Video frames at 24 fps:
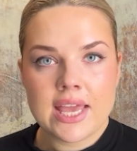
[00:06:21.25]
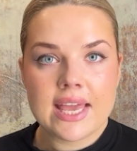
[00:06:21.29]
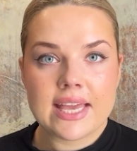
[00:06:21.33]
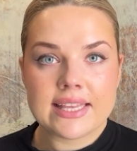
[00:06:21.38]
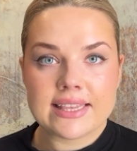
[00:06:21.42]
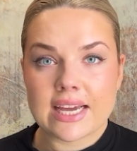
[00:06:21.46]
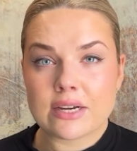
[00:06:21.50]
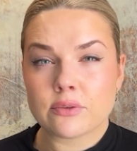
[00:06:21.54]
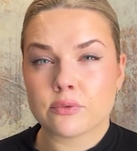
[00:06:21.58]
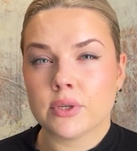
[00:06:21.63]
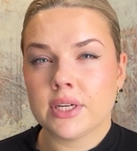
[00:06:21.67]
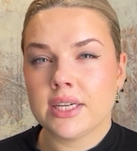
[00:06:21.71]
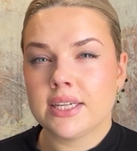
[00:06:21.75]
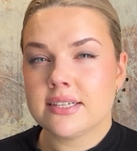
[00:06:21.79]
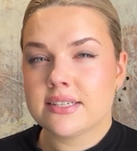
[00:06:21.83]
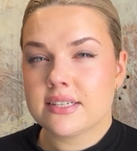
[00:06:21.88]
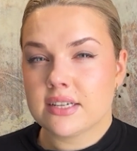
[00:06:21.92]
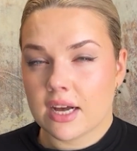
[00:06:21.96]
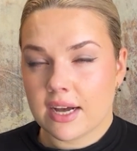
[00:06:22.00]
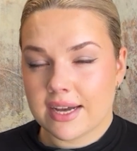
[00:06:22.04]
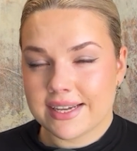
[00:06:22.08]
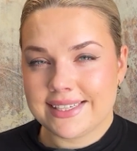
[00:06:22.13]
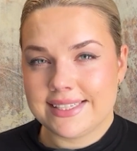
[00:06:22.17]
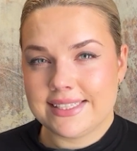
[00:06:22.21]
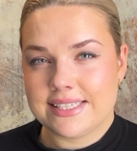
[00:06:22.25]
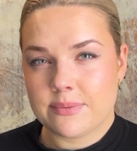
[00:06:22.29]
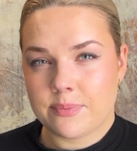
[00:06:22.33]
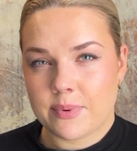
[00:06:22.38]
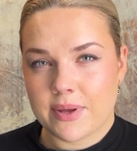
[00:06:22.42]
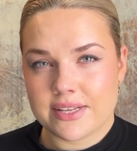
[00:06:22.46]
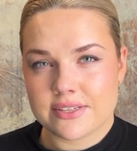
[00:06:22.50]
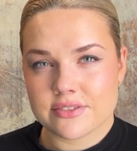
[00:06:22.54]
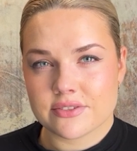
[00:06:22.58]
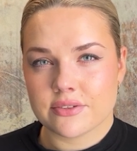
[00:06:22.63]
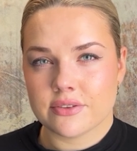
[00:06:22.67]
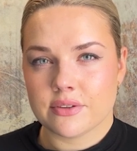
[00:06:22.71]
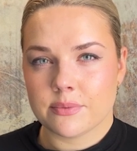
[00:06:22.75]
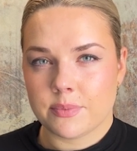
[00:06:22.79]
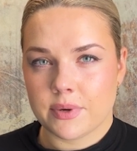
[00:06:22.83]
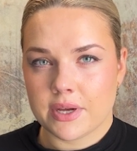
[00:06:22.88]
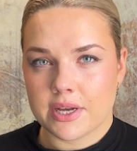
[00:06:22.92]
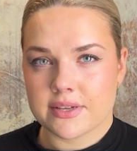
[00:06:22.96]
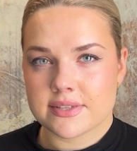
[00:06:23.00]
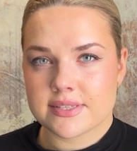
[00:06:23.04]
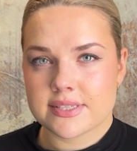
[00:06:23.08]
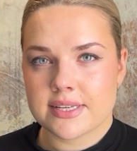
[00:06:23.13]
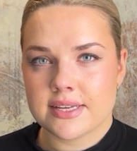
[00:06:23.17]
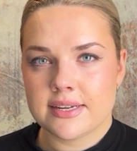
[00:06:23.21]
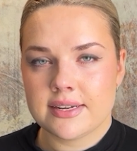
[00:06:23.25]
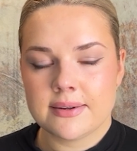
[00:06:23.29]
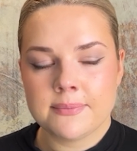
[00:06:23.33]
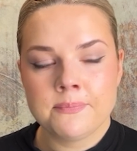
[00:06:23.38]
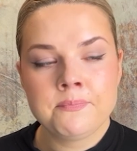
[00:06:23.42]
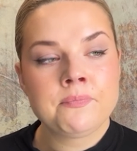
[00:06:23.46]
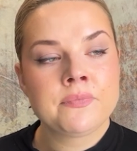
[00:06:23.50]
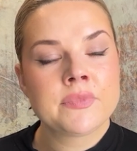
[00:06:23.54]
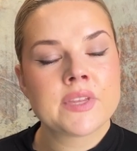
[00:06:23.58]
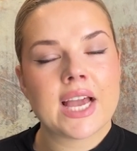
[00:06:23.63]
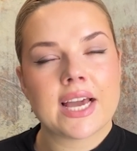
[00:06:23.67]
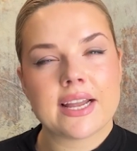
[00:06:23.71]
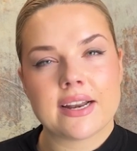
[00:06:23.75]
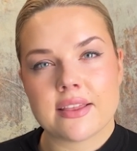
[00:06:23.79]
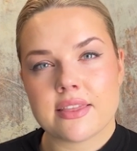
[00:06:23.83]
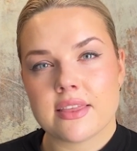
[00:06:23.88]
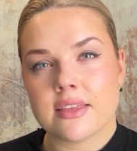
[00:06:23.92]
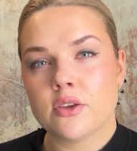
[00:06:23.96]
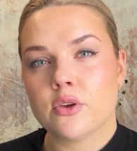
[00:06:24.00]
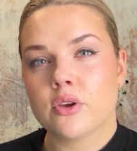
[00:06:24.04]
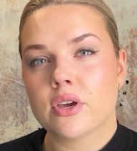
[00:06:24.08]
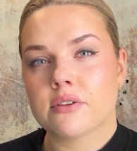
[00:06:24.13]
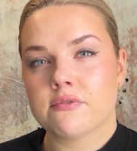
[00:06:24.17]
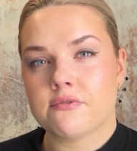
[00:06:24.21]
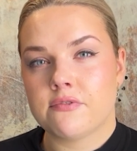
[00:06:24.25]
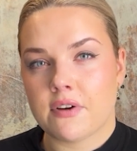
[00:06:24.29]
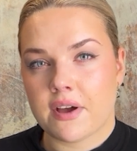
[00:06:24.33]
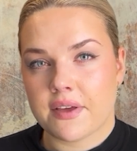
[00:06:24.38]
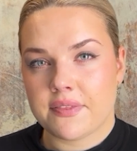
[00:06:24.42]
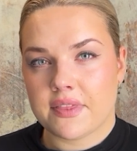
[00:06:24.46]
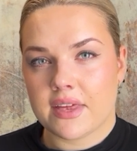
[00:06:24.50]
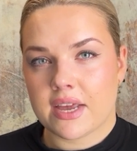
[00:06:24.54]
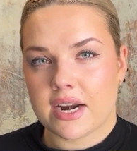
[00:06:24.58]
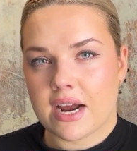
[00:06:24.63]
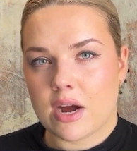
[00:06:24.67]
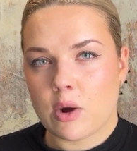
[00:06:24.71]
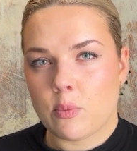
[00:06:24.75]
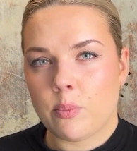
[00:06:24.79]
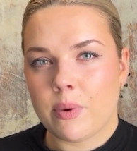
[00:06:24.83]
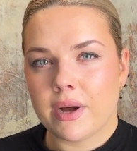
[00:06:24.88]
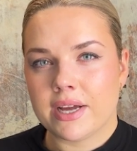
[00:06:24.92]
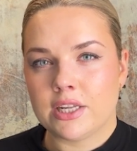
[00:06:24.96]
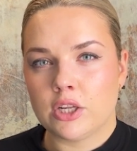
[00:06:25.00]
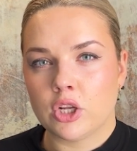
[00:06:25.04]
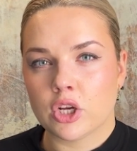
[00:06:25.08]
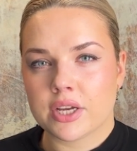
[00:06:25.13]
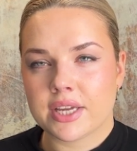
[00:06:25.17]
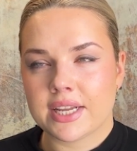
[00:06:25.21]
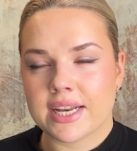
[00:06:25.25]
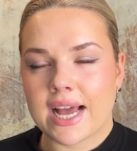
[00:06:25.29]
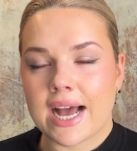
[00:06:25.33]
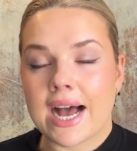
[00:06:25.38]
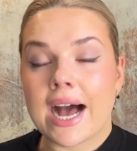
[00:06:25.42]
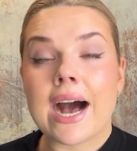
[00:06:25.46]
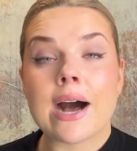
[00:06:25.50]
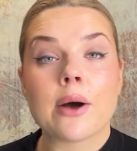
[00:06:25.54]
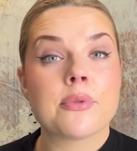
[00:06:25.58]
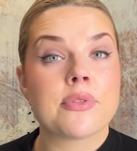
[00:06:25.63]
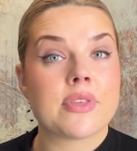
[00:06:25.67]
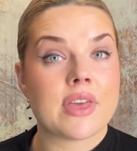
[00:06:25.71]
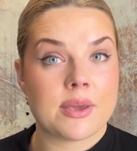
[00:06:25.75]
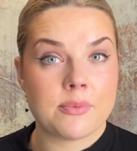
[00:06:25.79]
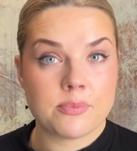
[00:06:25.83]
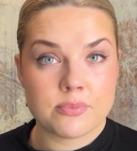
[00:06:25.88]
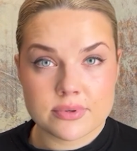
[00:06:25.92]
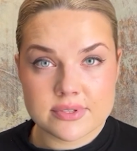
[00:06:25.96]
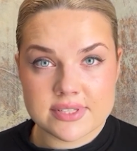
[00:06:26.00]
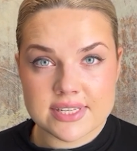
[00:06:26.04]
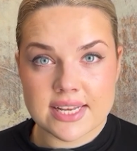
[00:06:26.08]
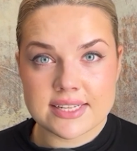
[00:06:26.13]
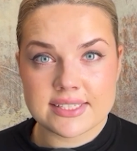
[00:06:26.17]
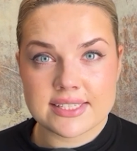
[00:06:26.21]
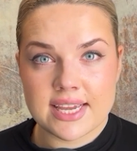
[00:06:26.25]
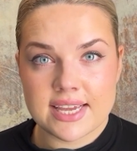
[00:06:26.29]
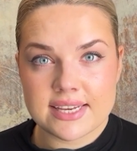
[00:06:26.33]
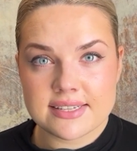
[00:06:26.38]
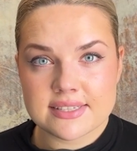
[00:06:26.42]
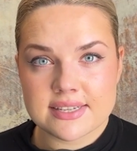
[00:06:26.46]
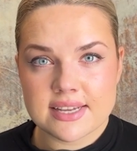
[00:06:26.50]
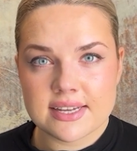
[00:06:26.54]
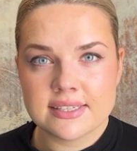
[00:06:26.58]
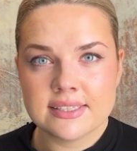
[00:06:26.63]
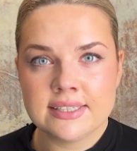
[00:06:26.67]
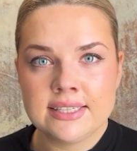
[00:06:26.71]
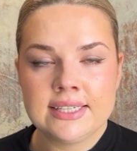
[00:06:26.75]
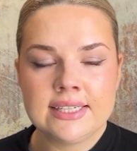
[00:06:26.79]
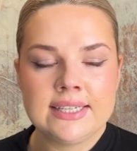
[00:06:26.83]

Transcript: That really highly depends on the person. And I think you can find that out by looking at how they present data.